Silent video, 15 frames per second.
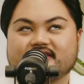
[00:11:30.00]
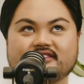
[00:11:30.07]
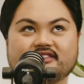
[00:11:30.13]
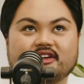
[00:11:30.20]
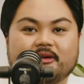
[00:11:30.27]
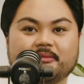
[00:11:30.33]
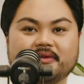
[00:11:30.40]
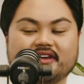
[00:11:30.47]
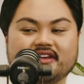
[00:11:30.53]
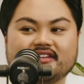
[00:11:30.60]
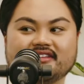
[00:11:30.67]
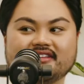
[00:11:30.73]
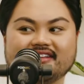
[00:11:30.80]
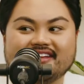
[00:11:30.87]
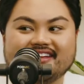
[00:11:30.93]
stop
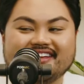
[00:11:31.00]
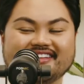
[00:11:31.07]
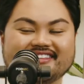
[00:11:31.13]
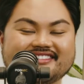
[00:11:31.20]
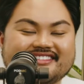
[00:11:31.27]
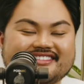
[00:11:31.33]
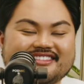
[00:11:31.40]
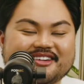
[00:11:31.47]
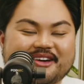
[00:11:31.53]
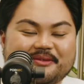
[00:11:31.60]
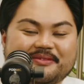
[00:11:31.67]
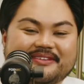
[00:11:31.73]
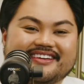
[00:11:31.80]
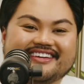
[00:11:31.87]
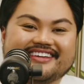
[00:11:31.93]
it. Stop
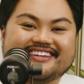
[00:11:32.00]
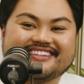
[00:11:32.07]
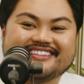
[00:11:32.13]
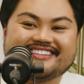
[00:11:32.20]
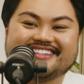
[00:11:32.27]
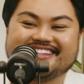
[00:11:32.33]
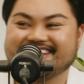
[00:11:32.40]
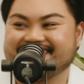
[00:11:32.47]
it. I'm